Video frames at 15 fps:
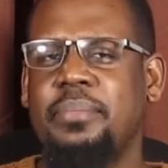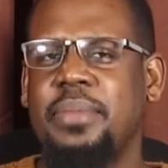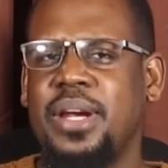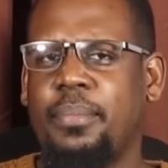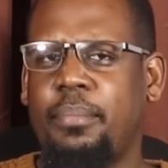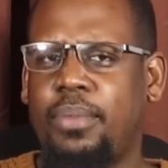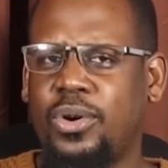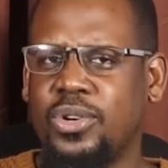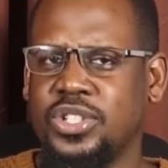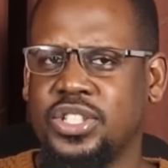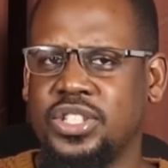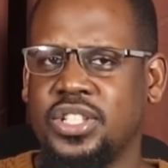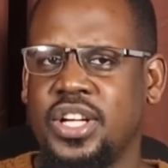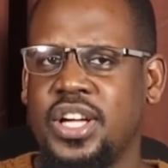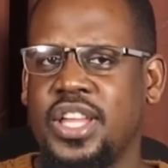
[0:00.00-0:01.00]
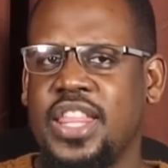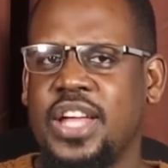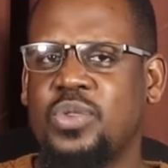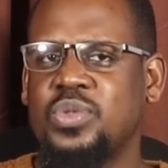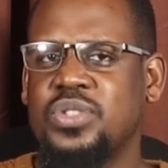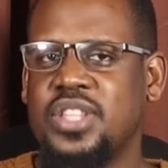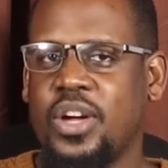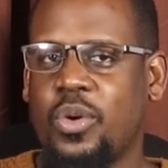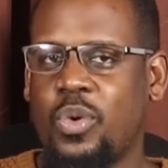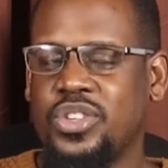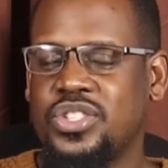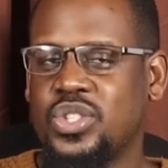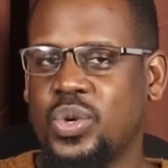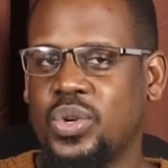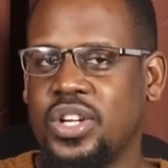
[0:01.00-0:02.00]
he been bought? That was the
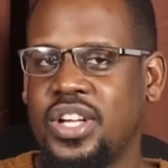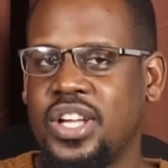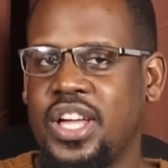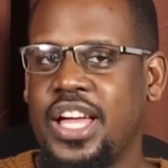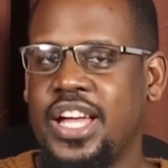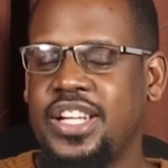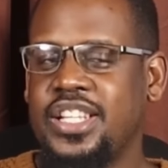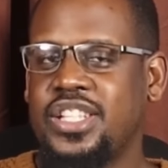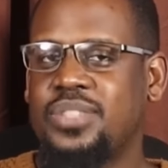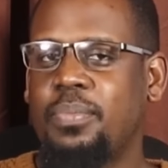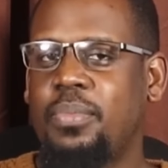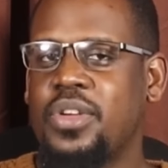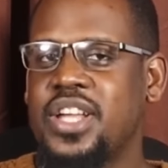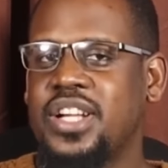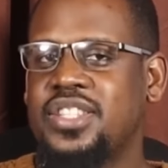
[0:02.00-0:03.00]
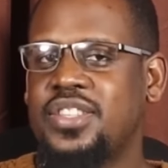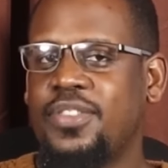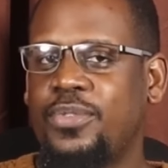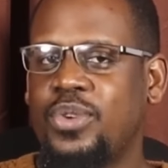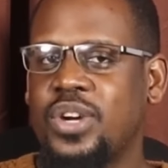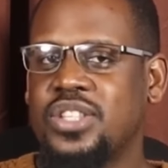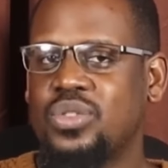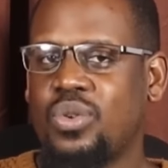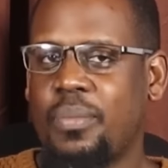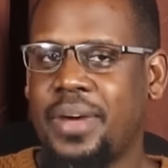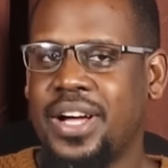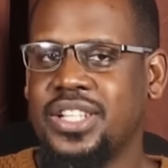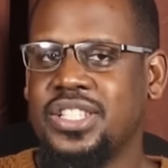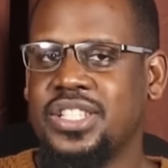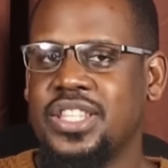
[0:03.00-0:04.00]
question. And it bothered Sifuna so
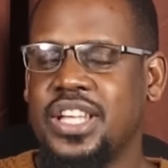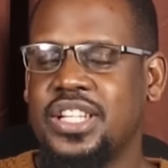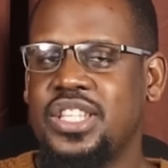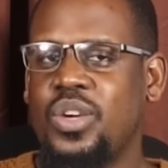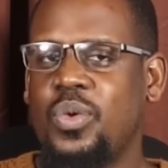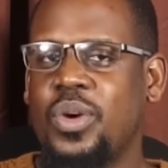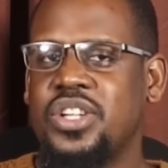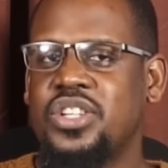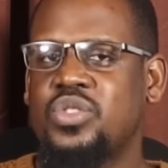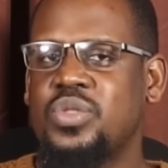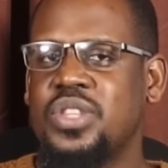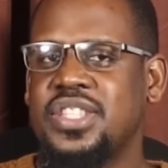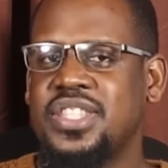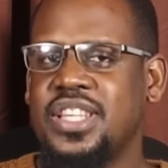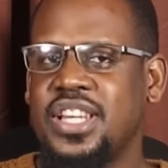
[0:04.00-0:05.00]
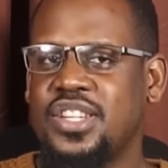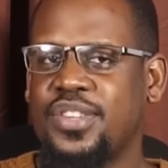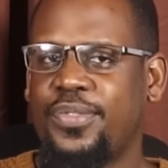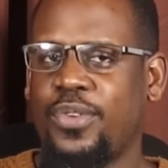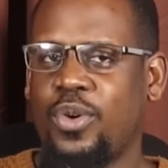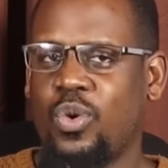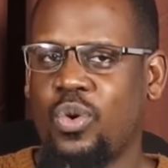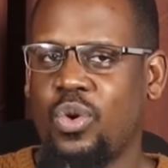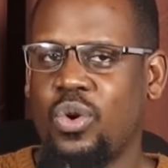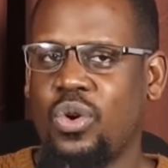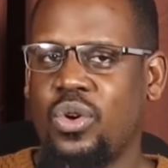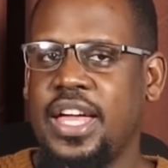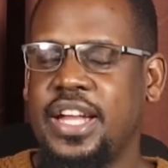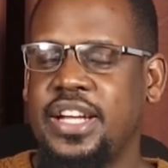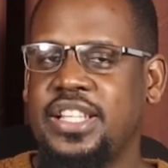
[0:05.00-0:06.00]
much that he went to the Senate floor
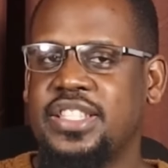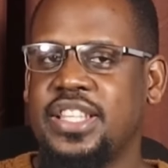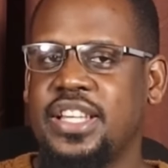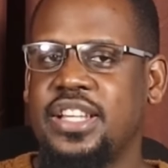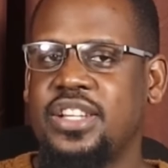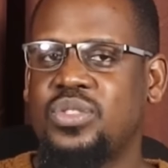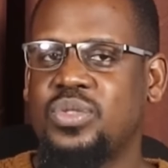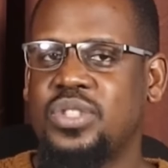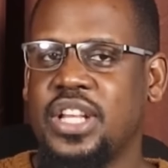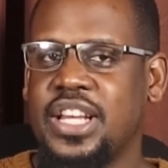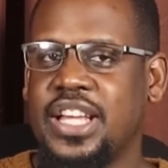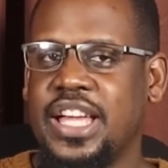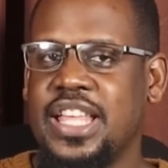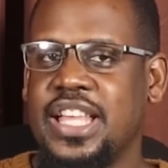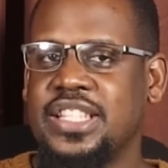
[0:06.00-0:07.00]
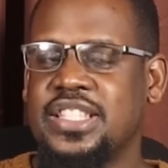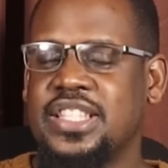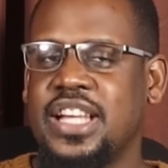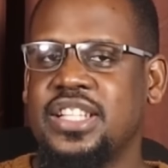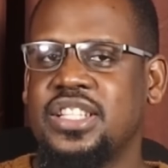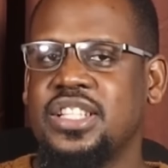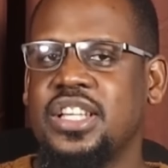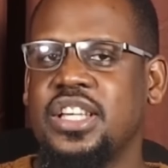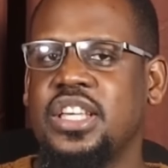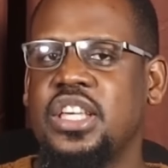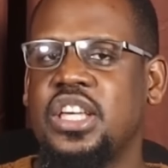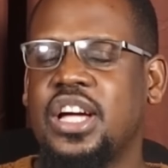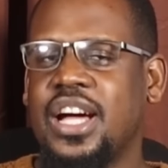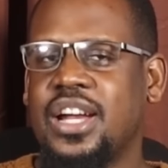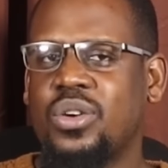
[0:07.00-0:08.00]
and decided to tell Kenyans that
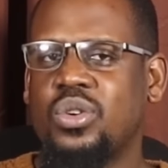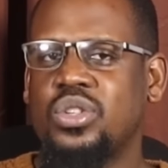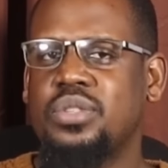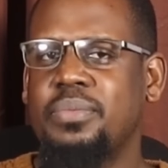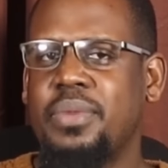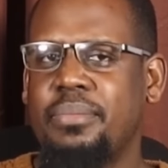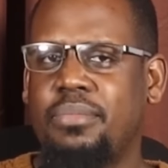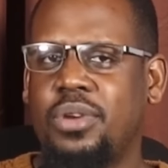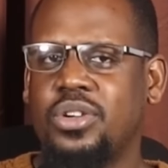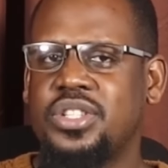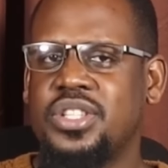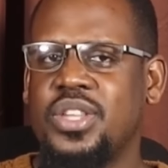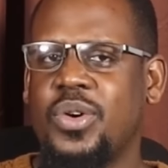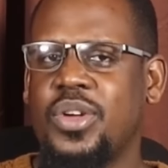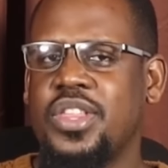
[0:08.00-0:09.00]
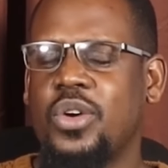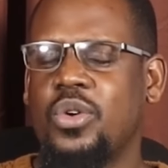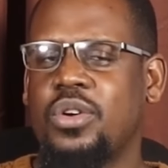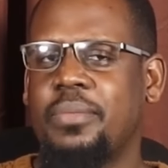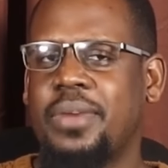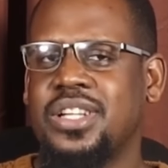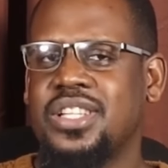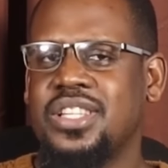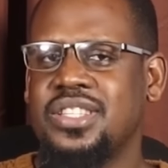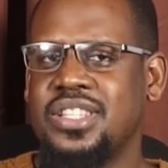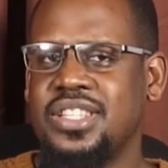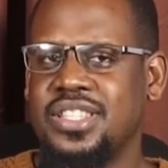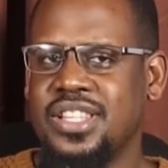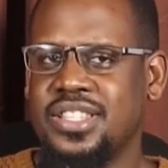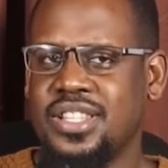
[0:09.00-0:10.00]
he cannot be bought. They were there on matters
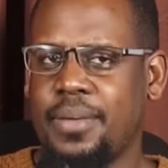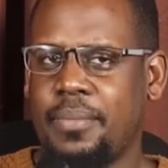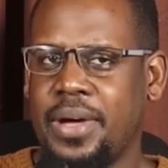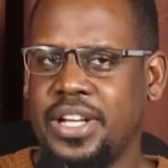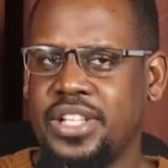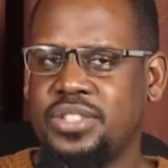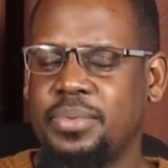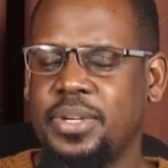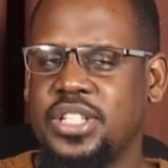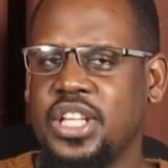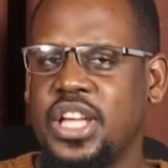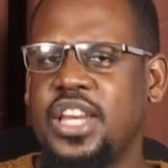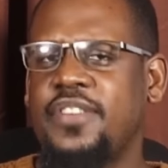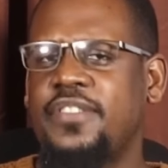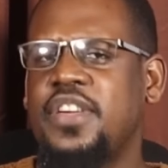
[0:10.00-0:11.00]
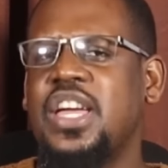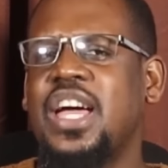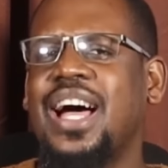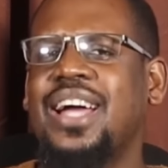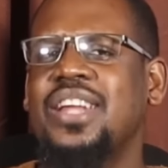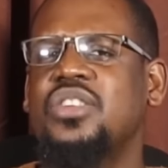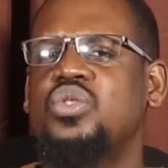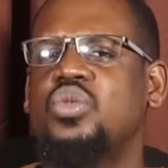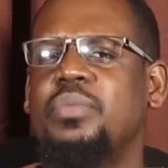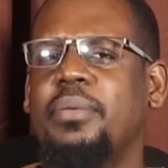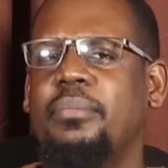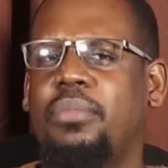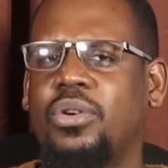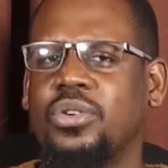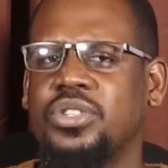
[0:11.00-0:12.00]
disaster management. And if he had to
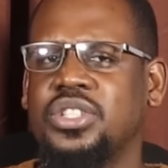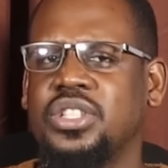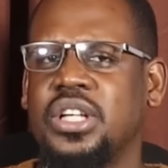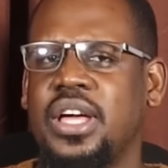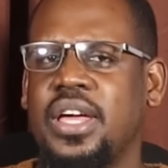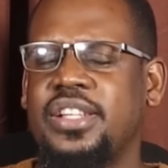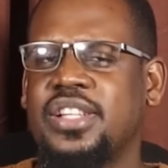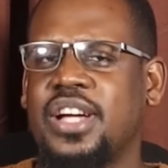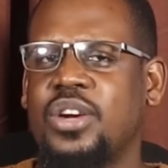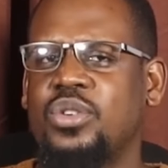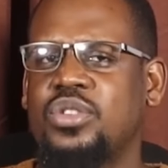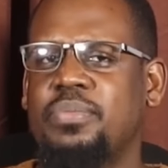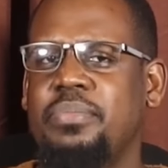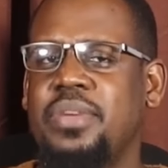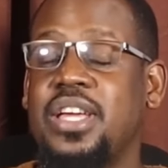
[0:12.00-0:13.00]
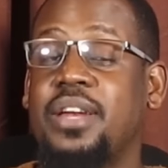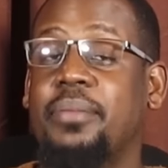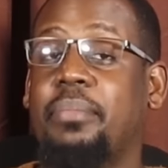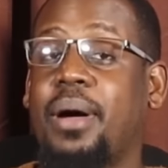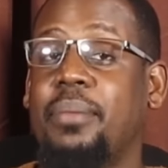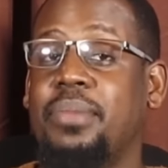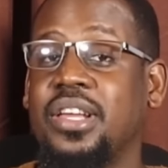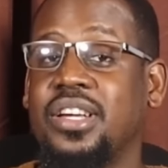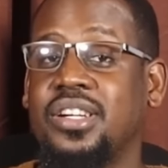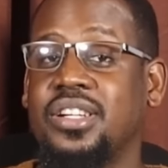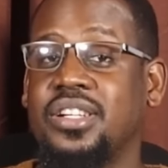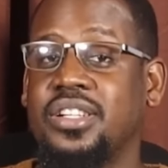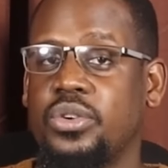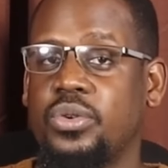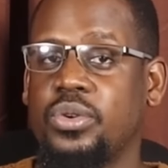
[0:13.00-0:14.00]
be bought, it cannot be in public.
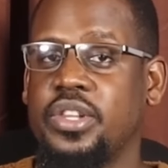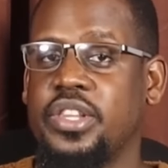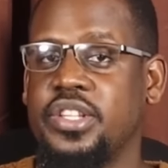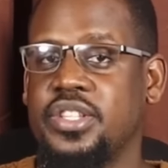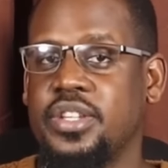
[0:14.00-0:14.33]
Roll the